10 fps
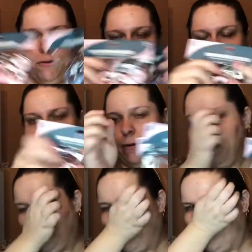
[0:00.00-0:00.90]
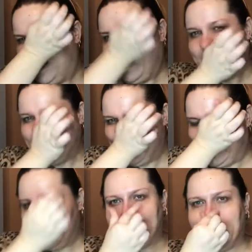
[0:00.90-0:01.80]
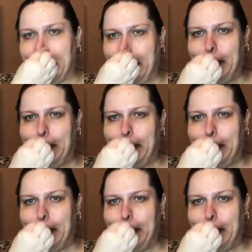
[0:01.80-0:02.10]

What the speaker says: grip. Oh, my nose is itchy today.